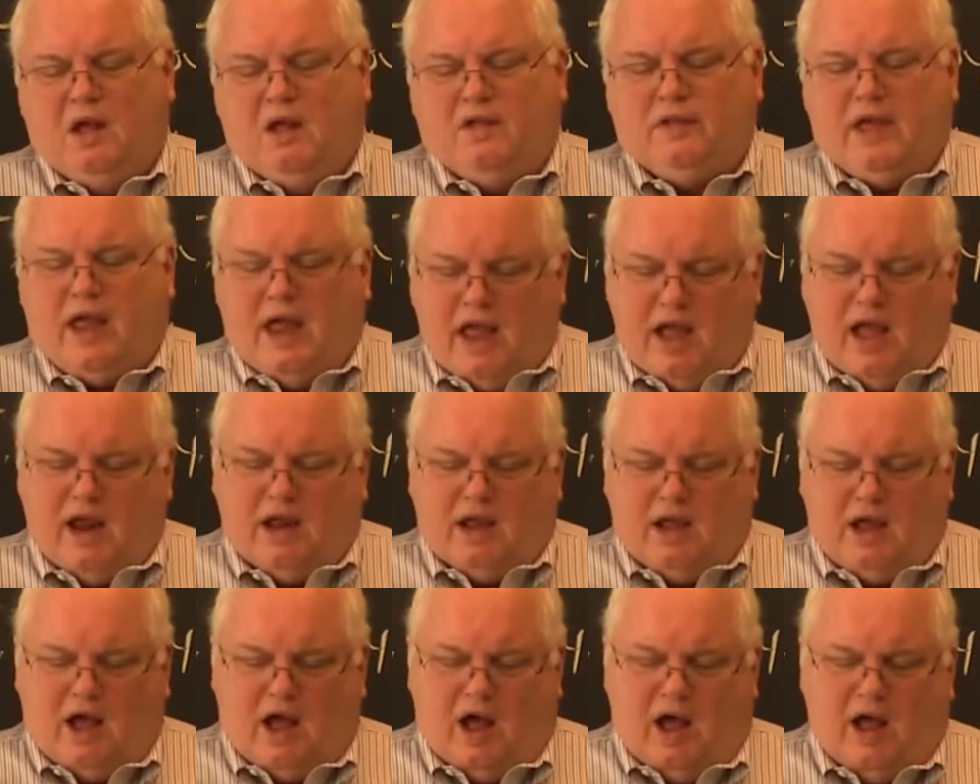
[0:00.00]
They had
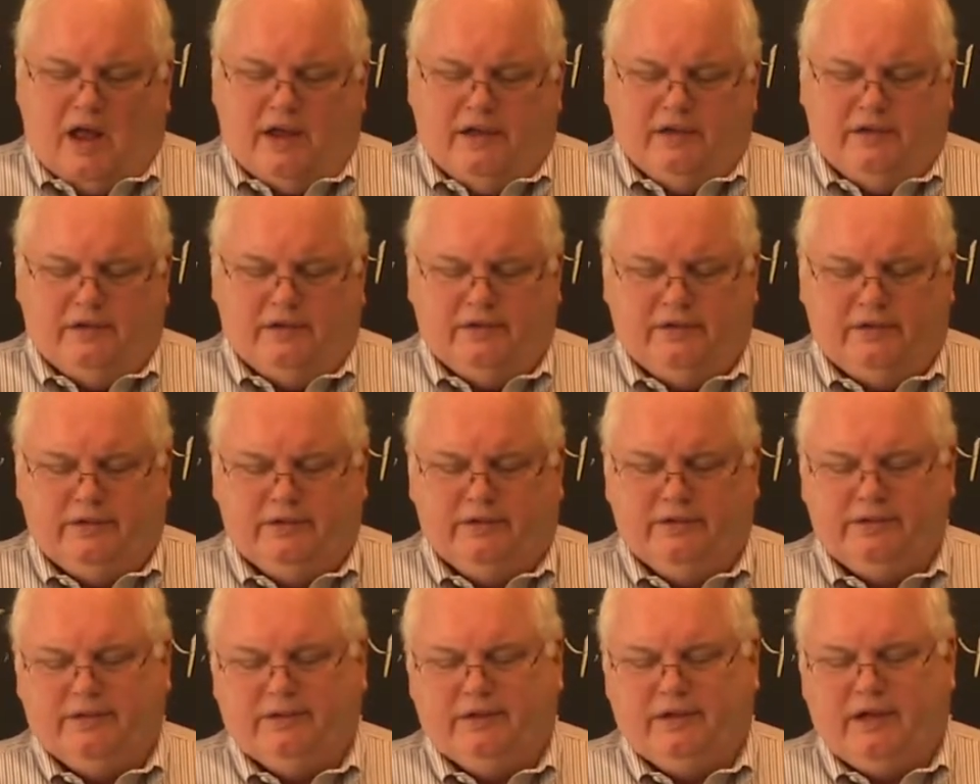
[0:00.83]
a guy
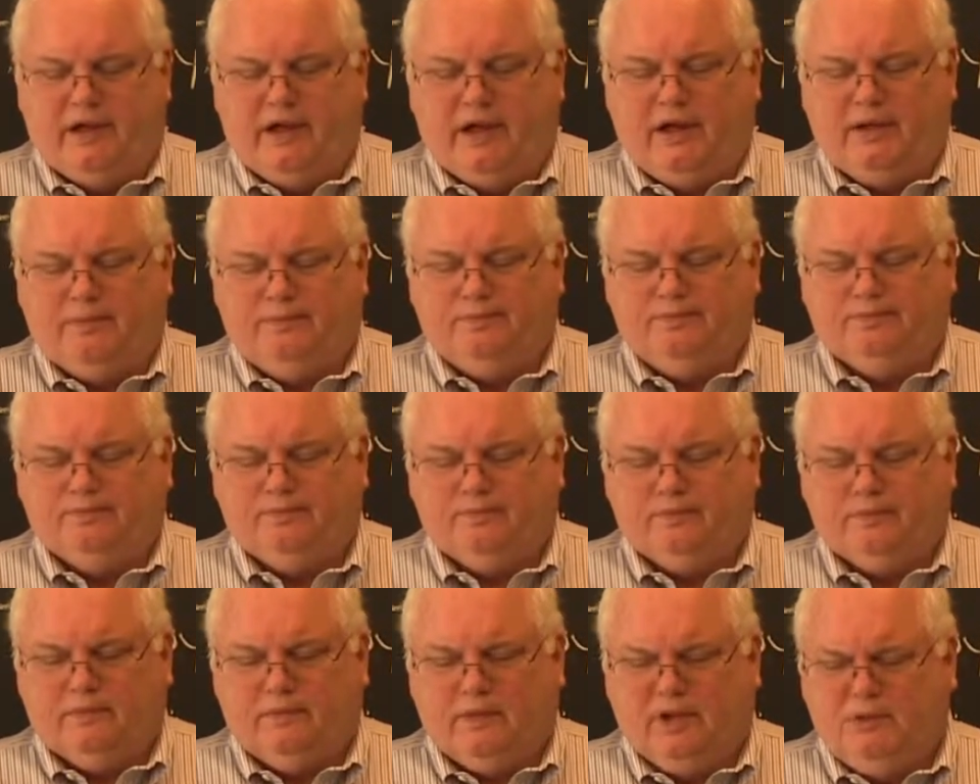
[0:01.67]
um,
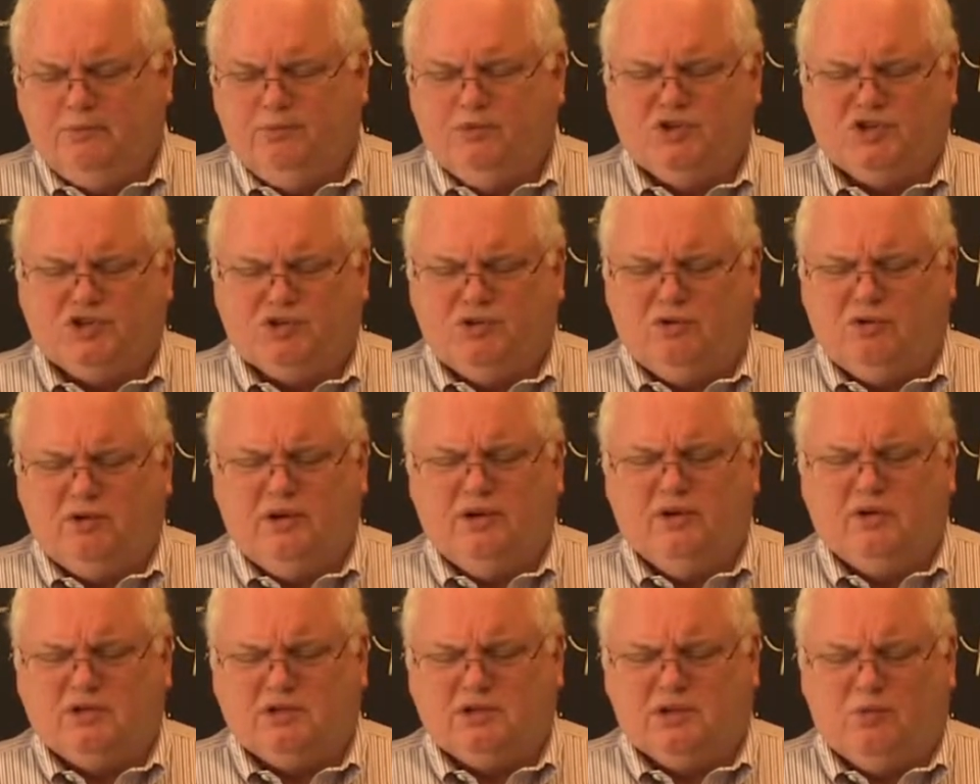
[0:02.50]
in
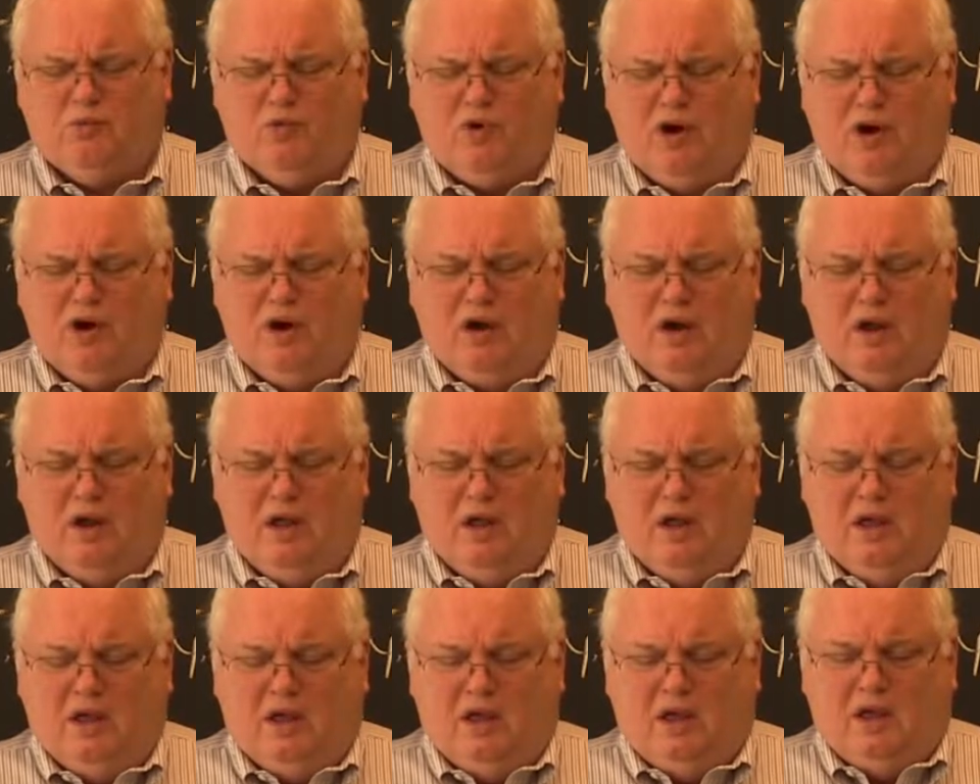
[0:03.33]
Missouri or somewhere,
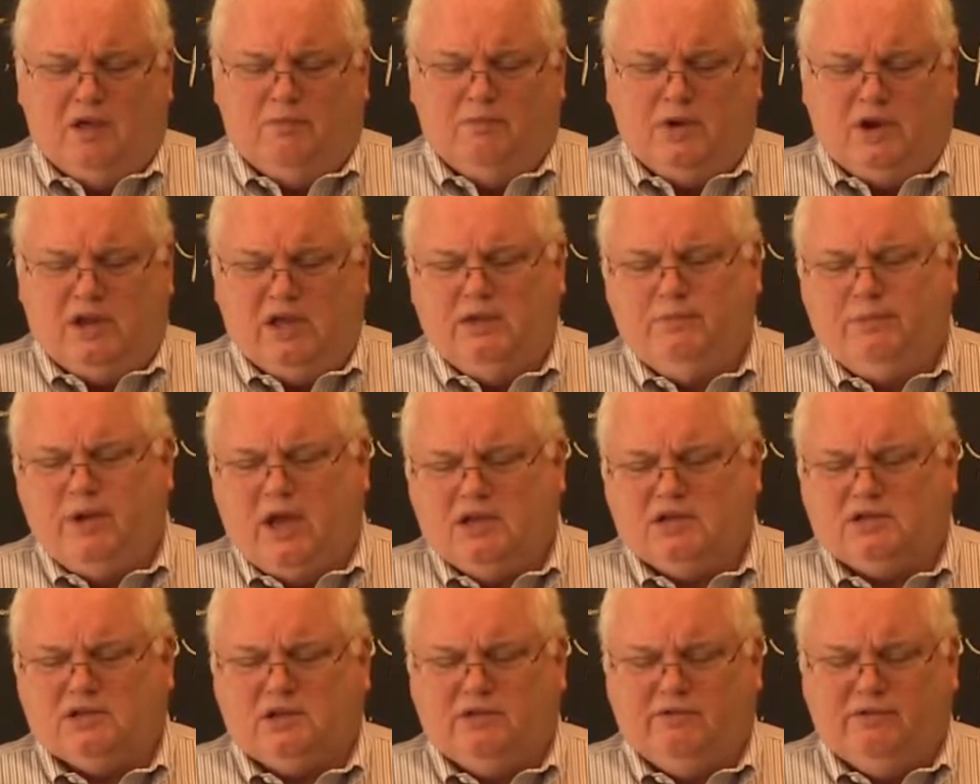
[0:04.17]
but he
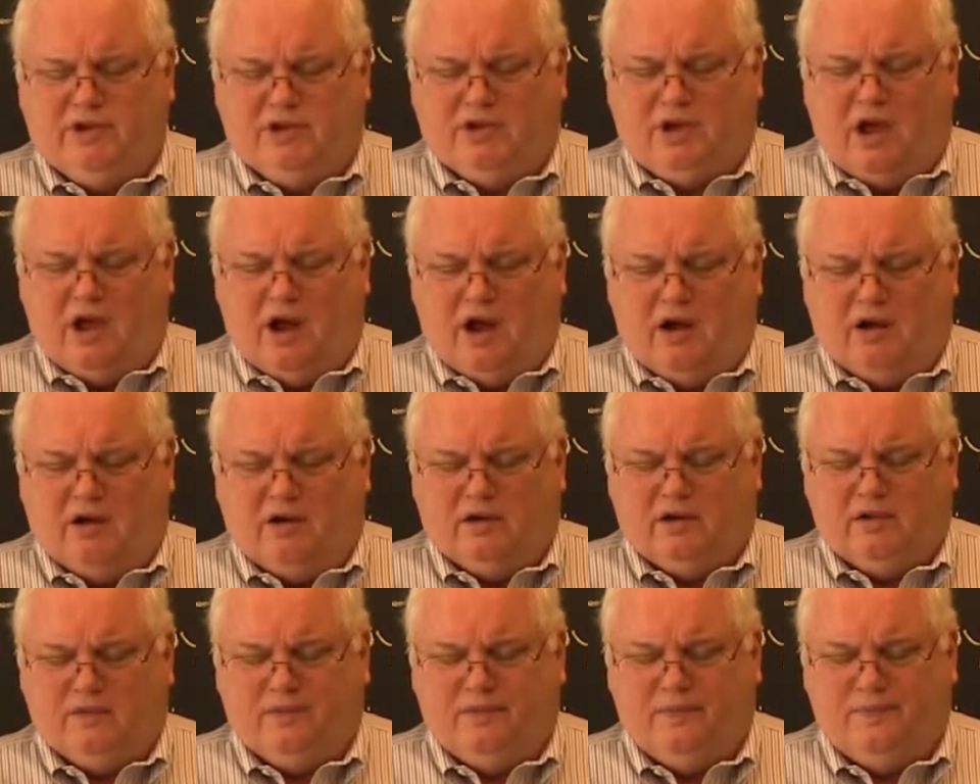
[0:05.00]
basically
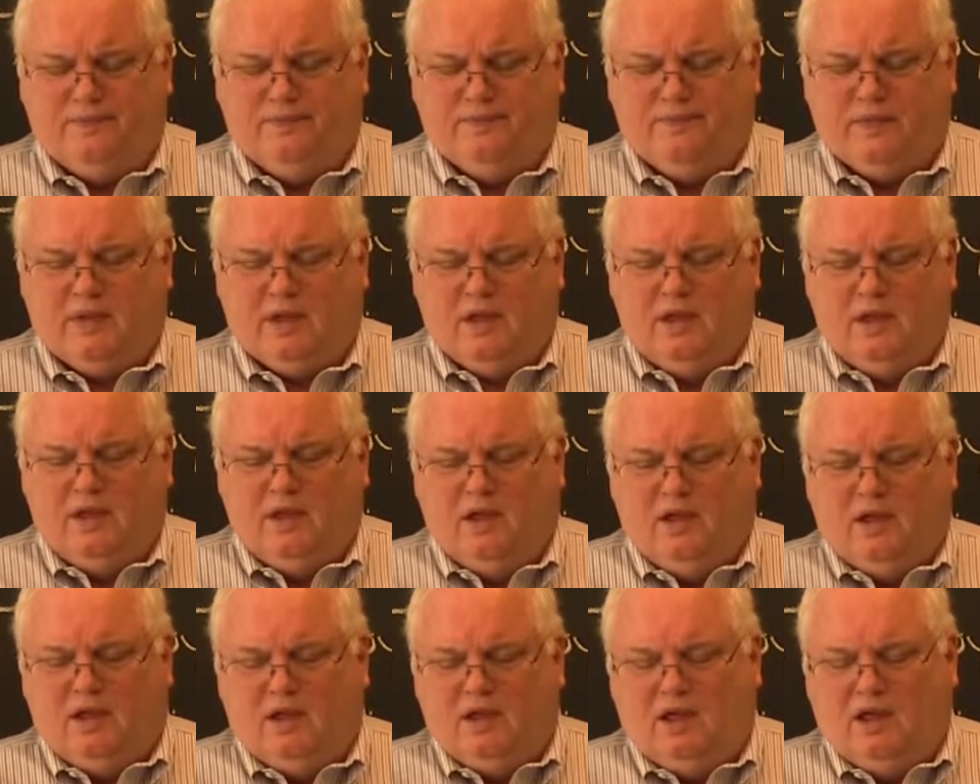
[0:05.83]
retired.
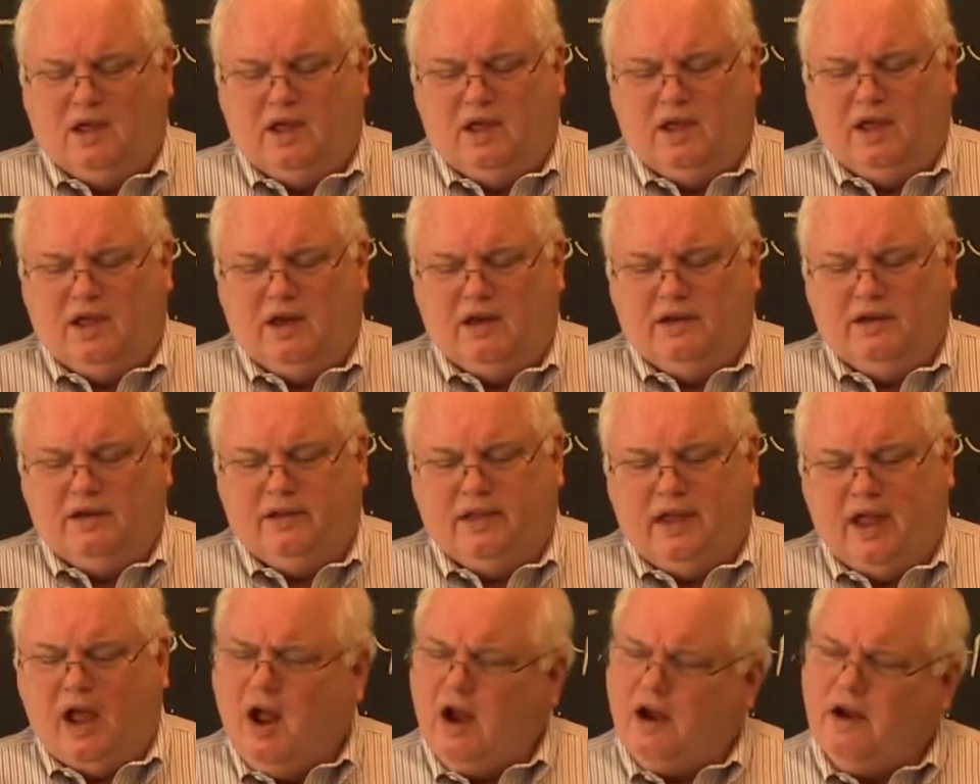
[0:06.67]
And
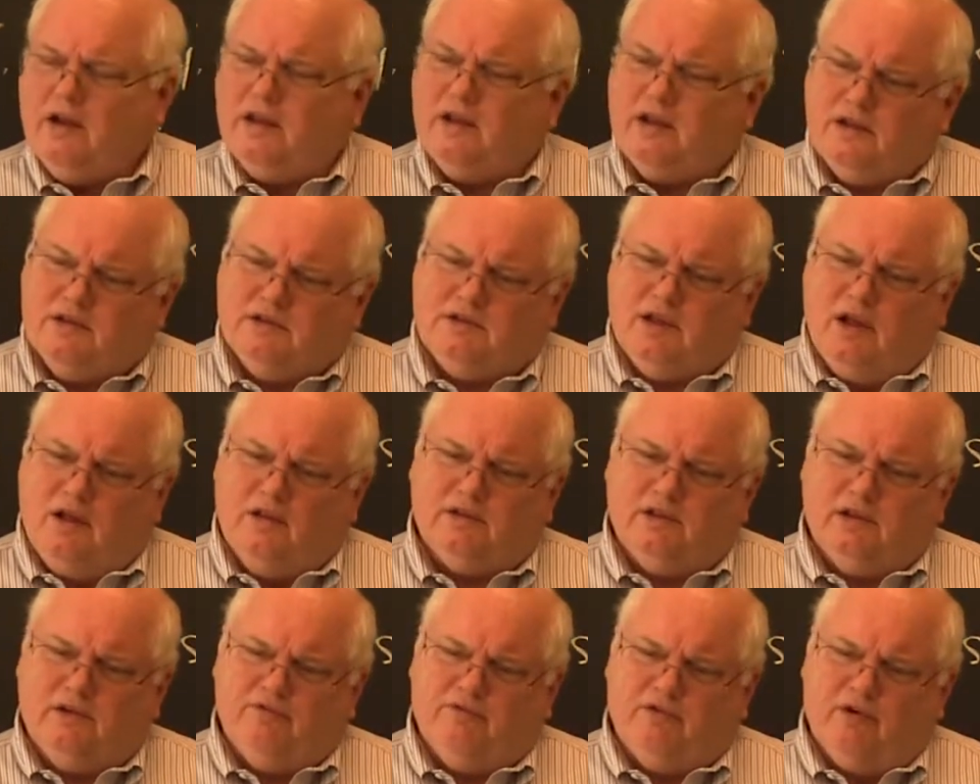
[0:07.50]
they hired a
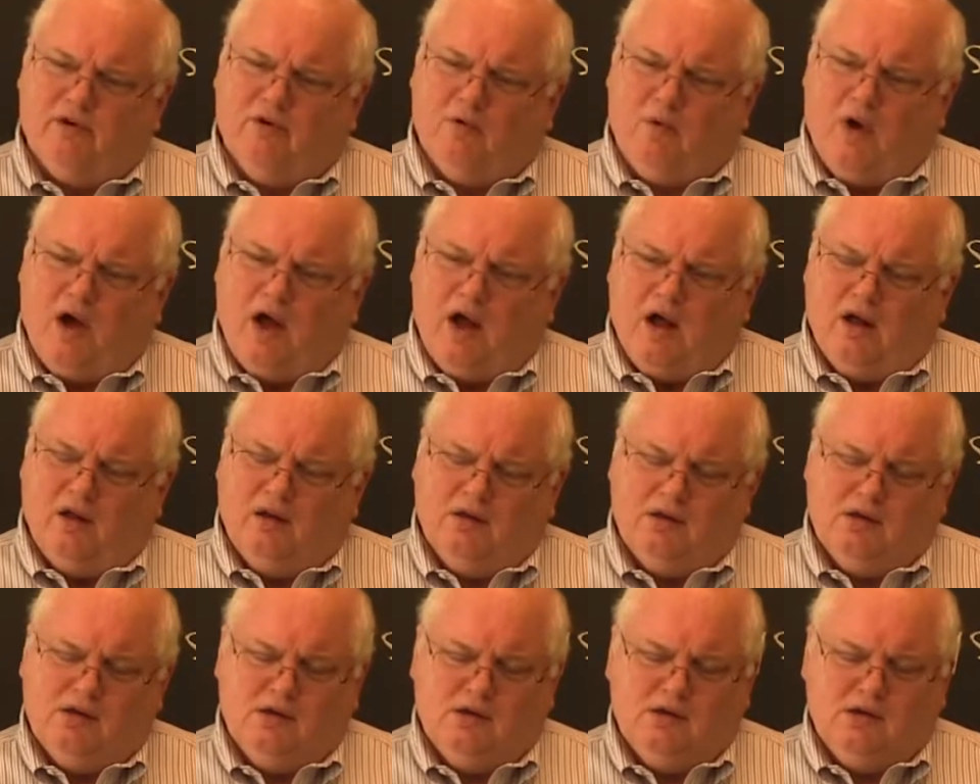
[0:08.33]
consultant for a while,